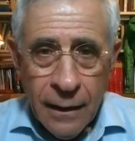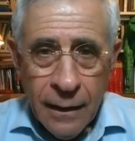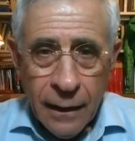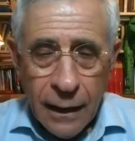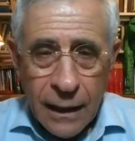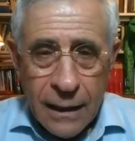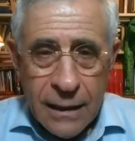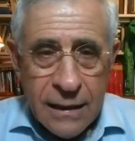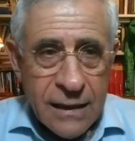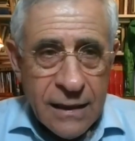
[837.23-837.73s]

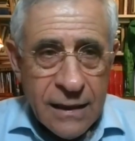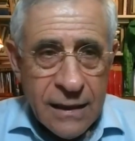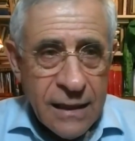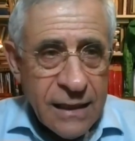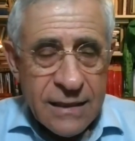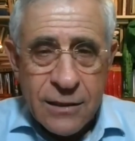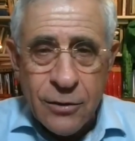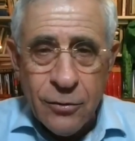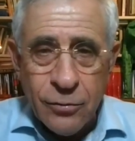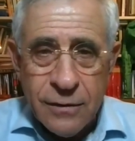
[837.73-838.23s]
And
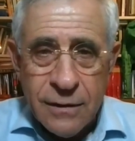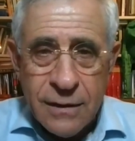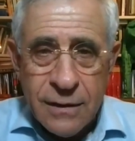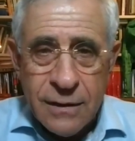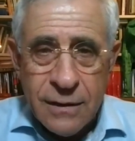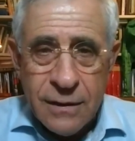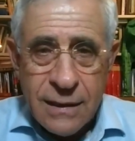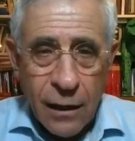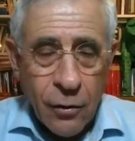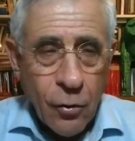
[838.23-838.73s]
these students
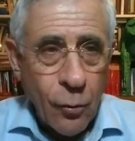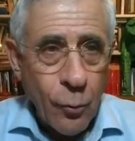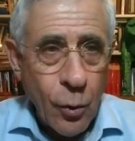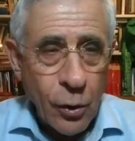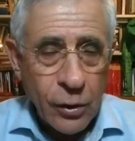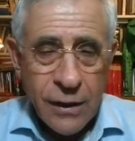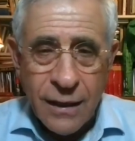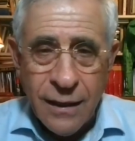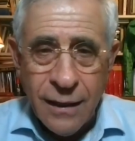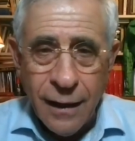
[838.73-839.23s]
are
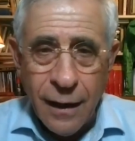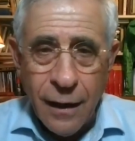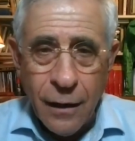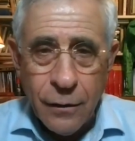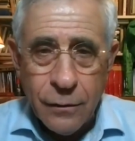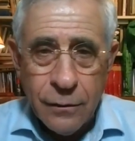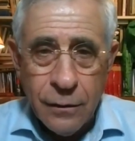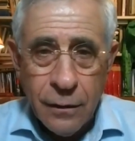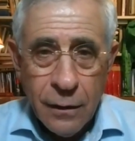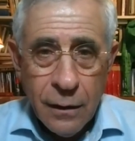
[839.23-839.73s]
walking
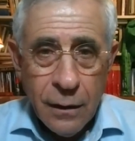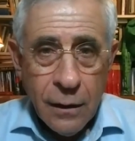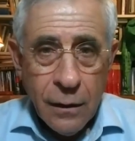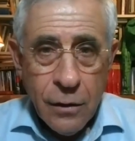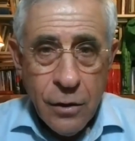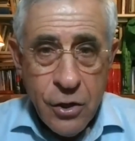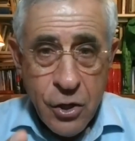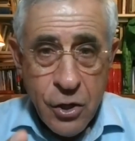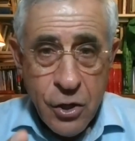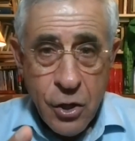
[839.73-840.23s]
around
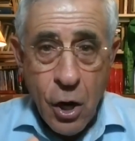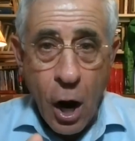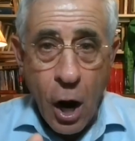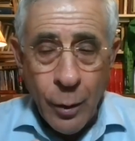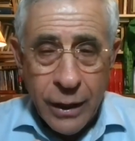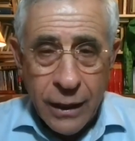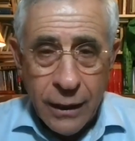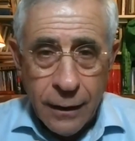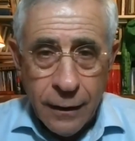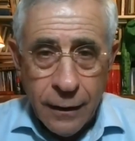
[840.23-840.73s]

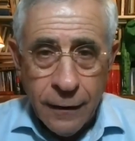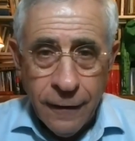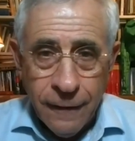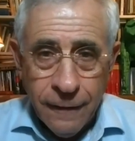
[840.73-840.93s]
knowing